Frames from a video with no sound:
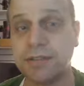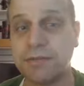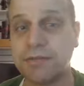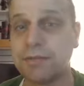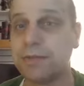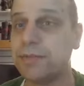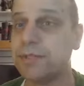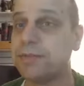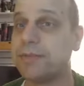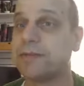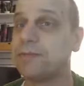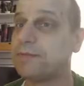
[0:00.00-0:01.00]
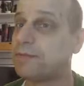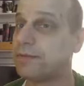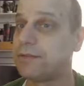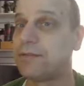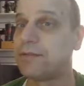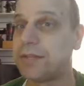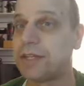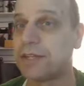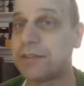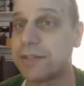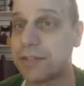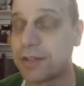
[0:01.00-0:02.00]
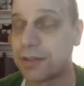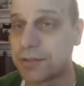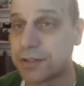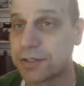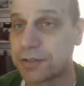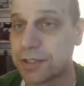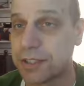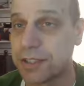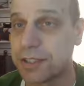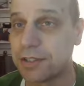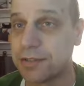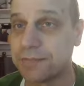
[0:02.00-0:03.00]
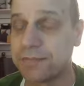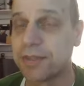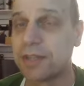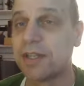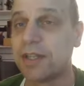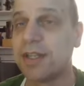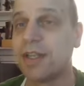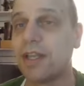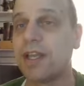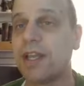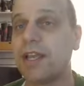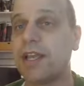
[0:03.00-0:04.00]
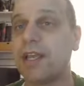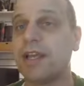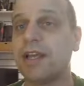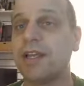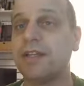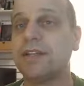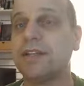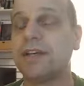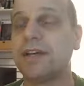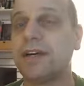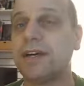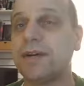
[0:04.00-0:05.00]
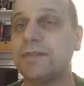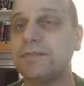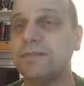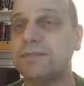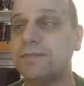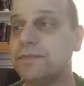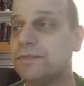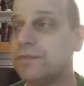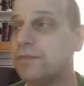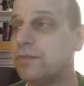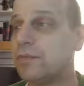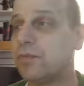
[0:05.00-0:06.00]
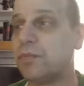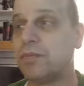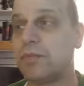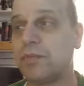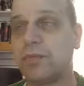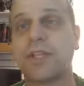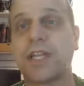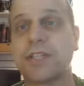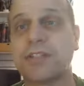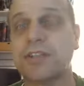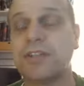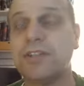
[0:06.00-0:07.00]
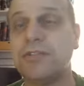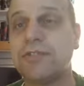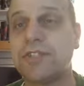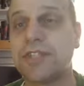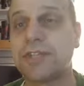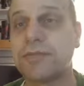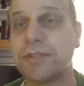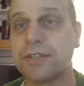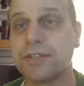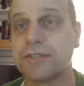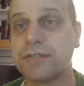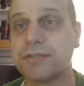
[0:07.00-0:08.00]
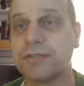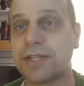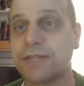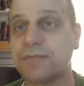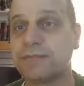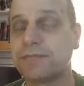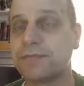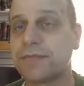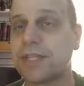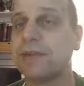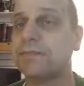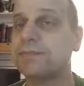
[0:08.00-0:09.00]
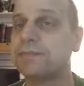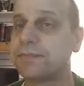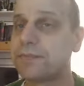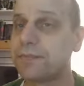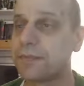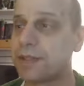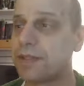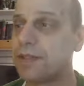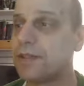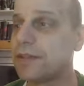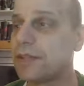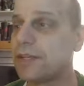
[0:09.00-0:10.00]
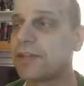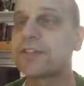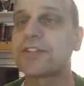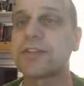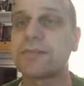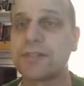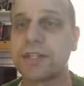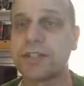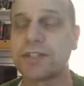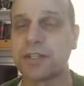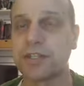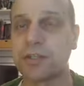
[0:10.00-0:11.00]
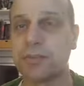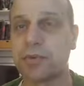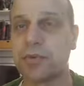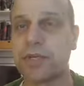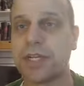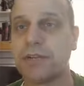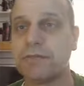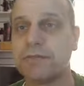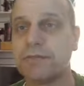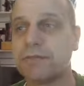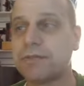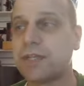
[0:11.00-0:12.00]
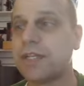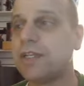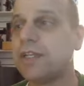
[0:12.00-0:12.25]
would be about $300 a year. And, well, that's a huge difference, right? Now, there are some things I should point out, right?